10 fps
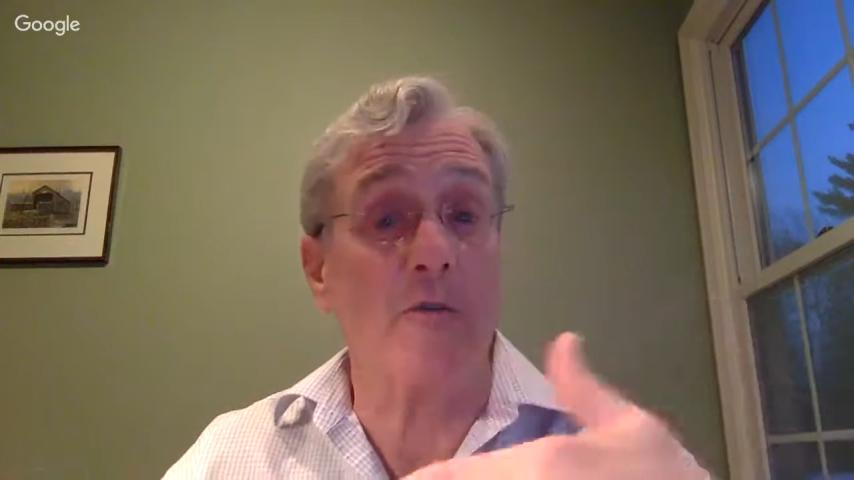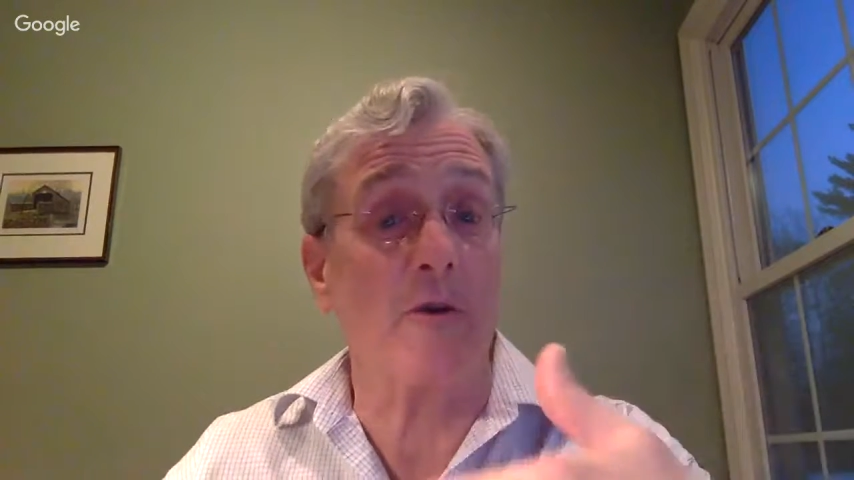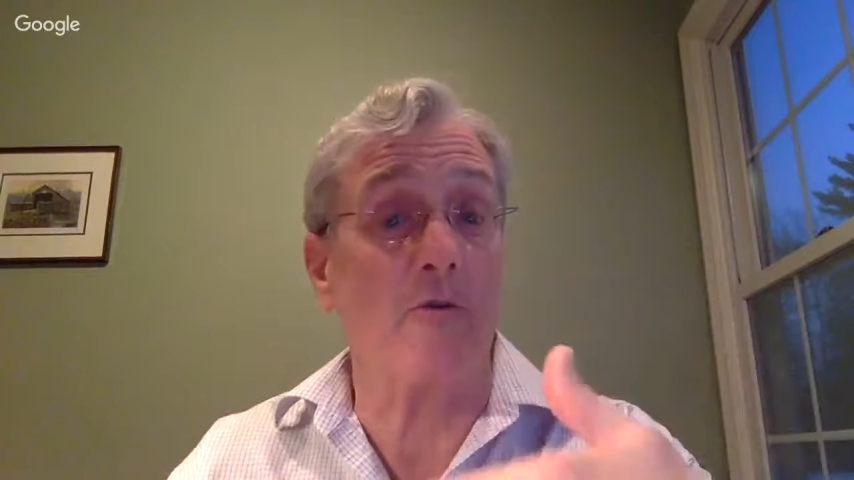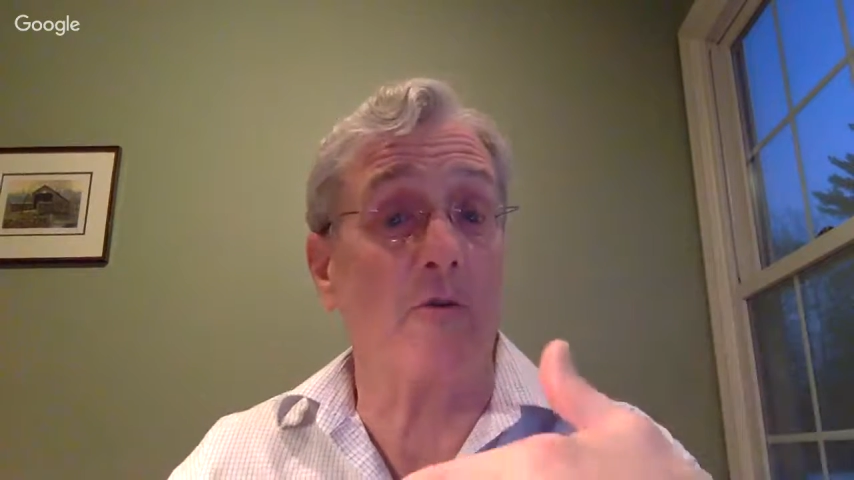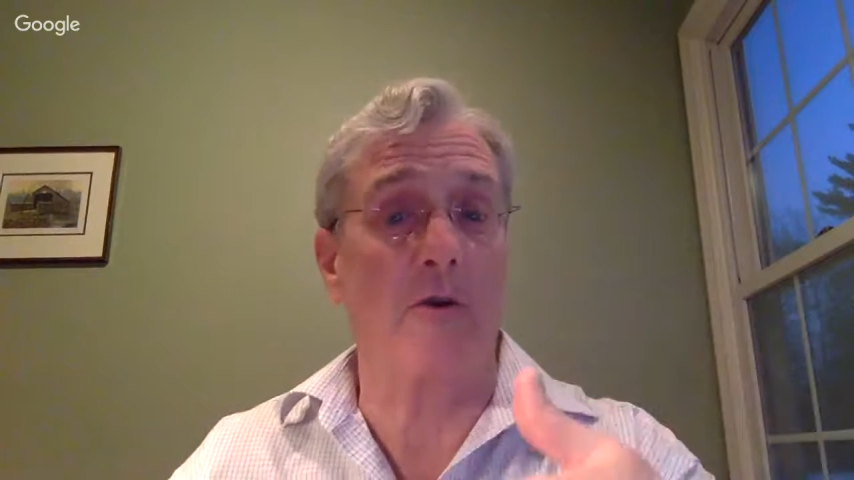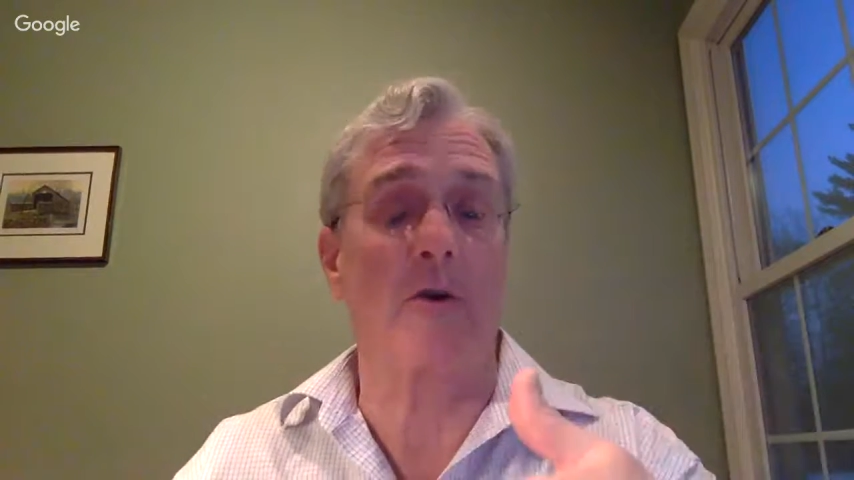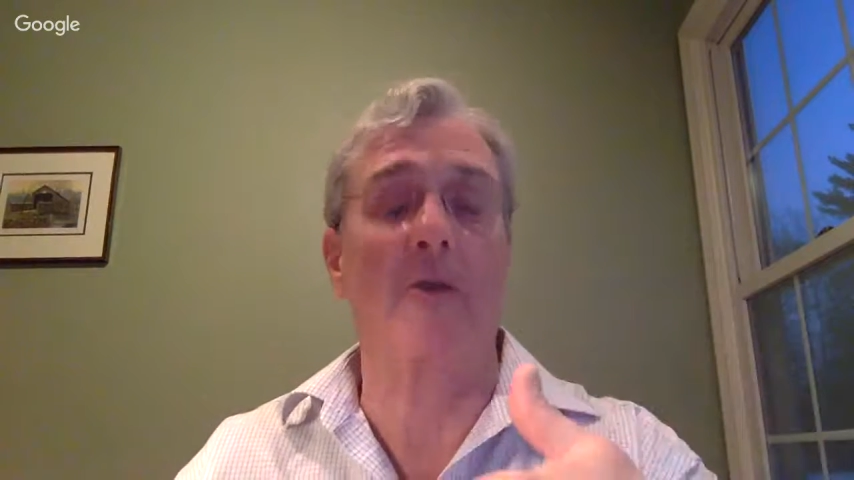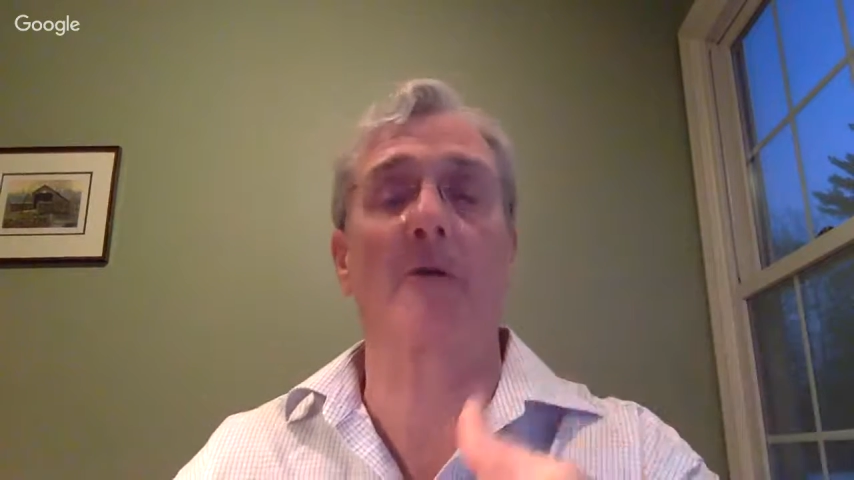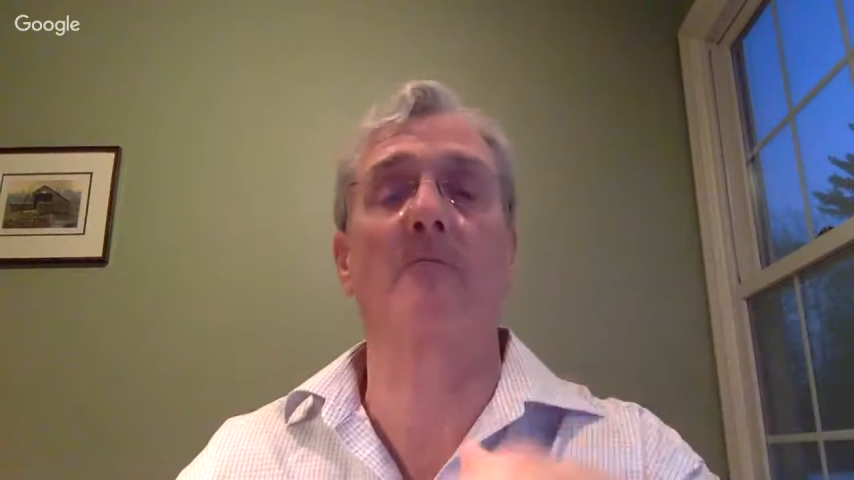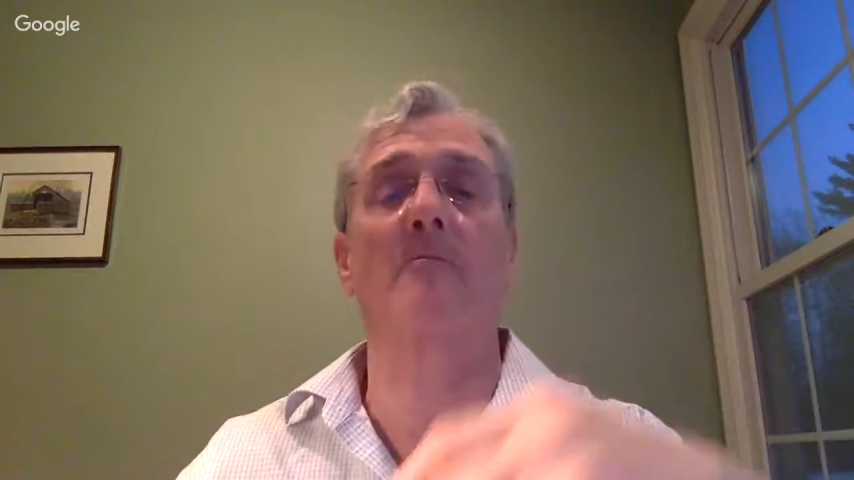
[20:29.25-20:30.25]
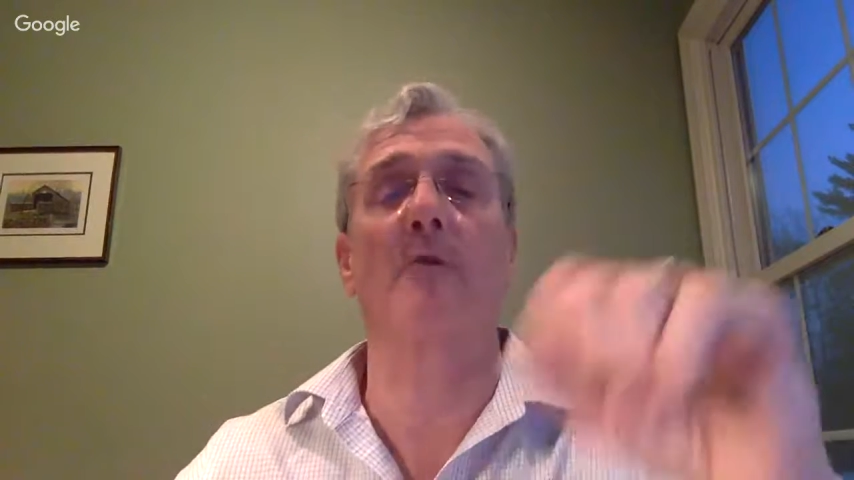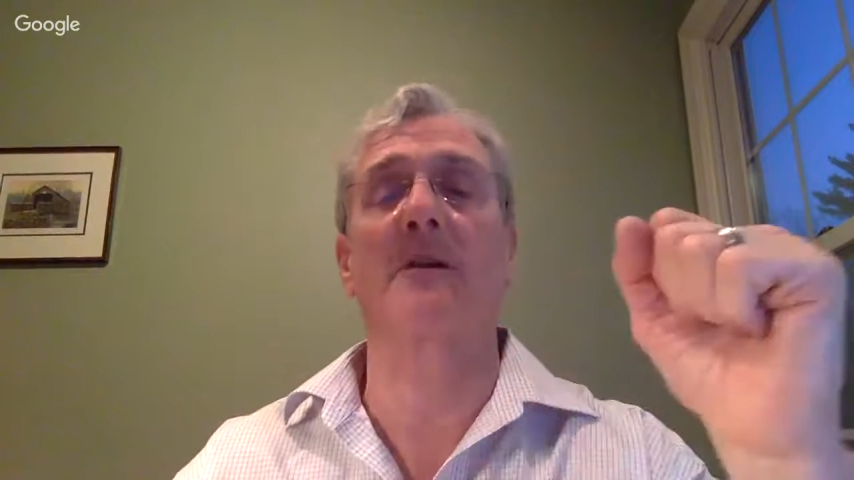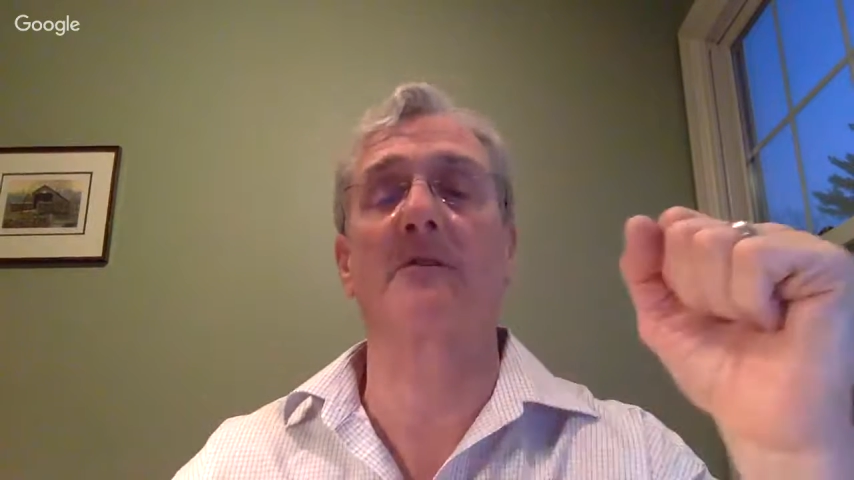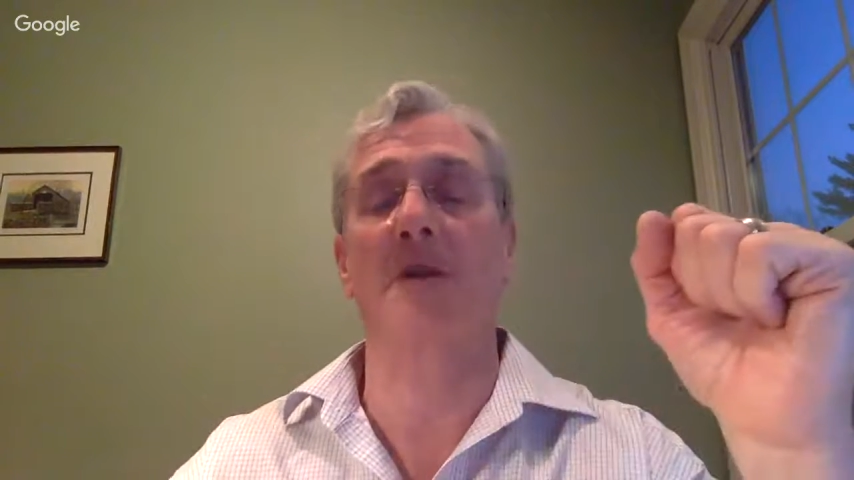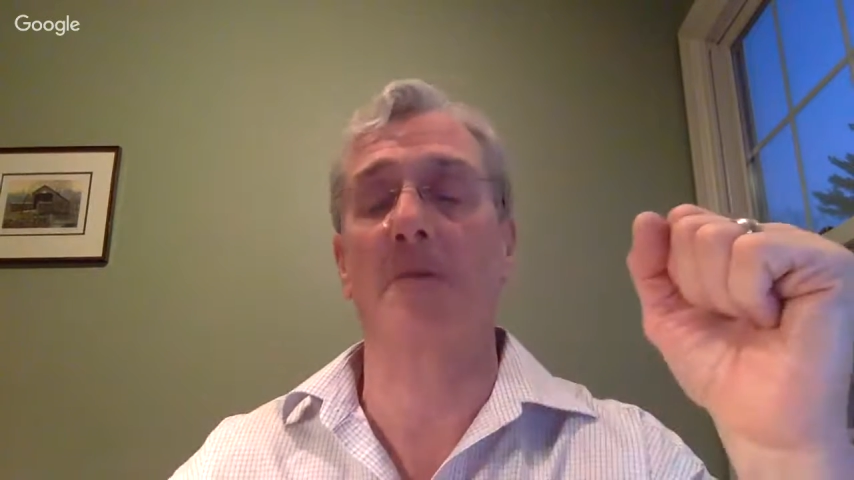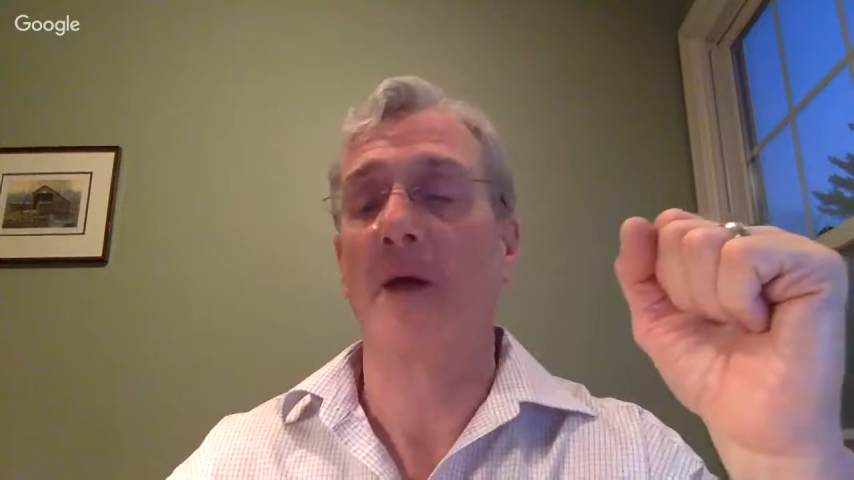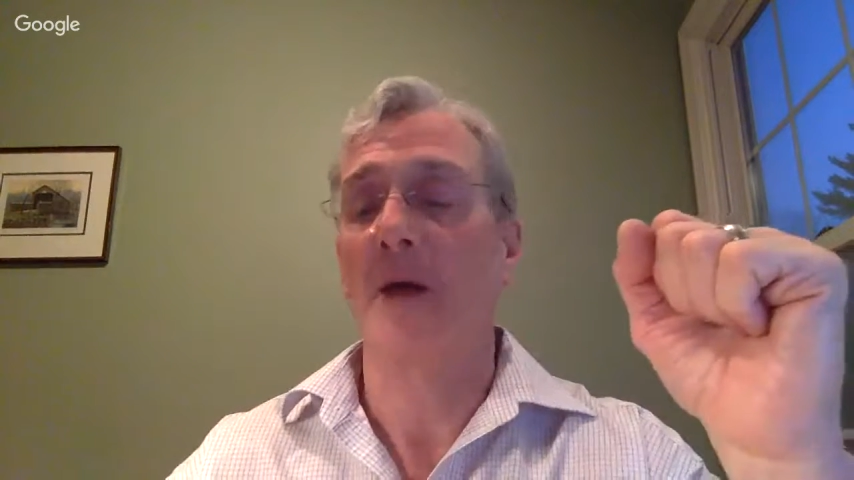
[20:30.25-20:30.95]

They grew up, you know, they practiced him,